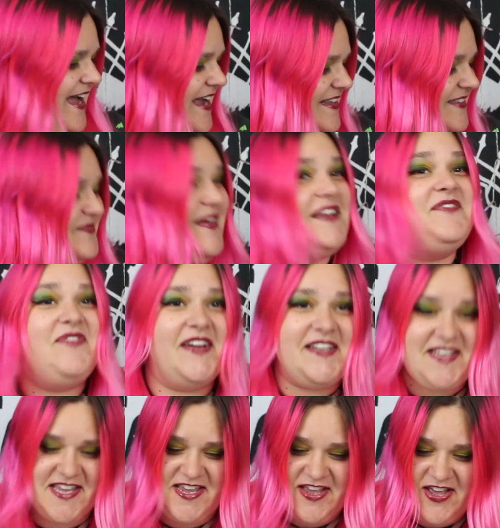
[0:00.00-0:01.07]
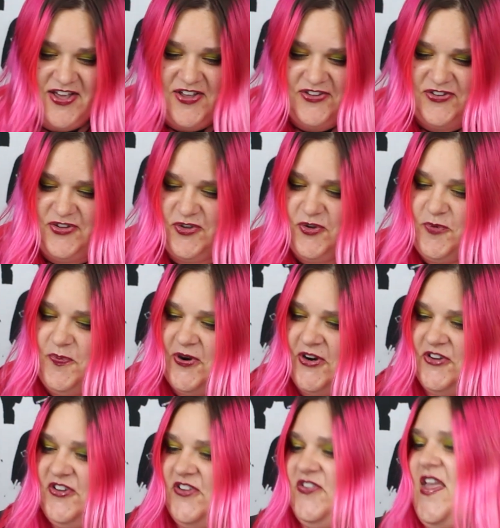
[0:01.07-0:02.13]
i spent money to
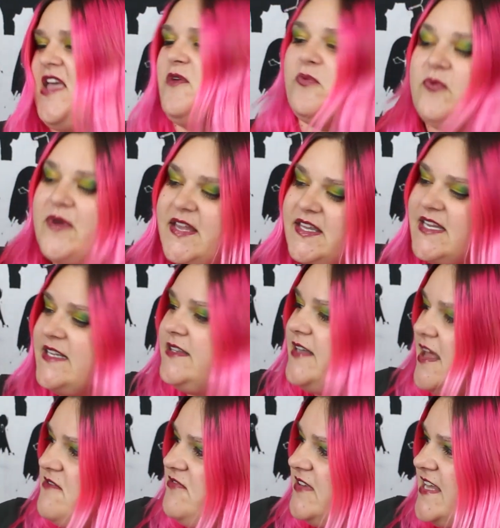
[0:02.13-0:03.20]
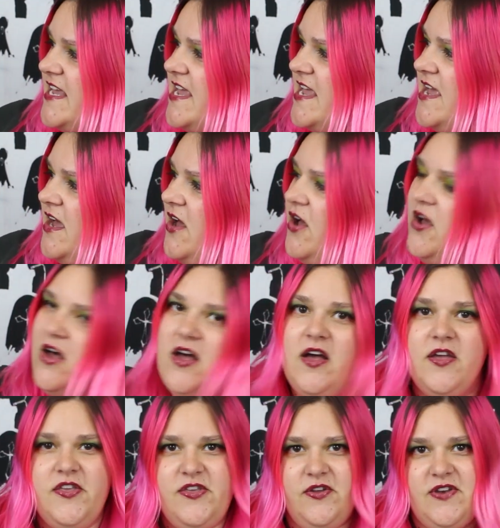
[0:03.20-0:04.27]
purchase a really lovely
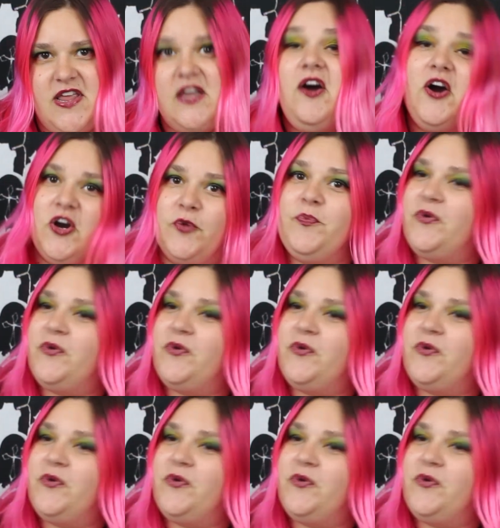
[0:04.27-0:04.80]
unique art